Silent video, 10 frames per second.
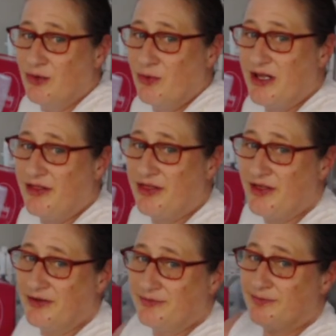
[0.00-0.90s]
with
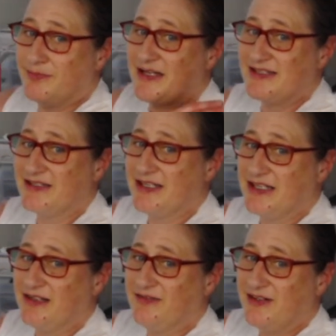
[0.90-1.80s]
my
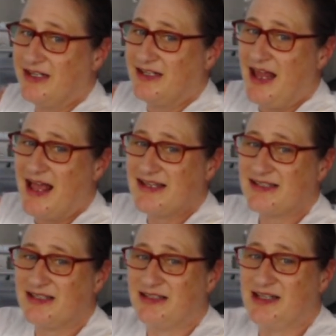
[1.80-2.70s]
sleeve? It has
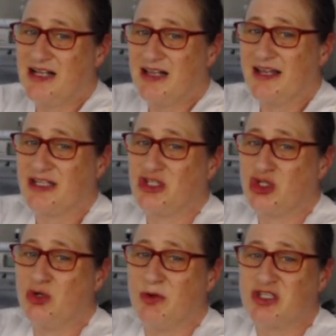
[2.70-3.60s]
like
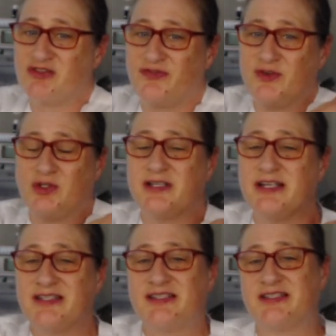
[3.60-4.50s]
too much
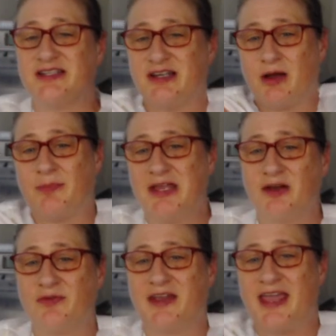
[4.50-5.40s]
fullness up
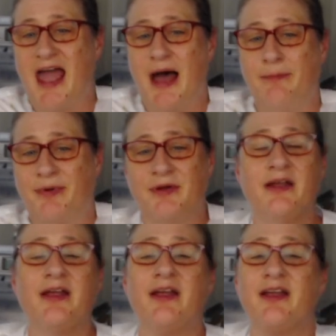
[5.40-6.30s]
here in the cap.
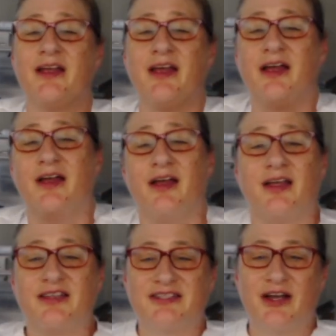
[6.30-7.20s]

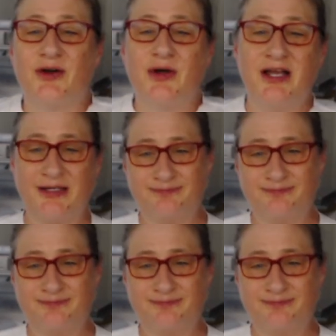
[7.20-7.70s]
So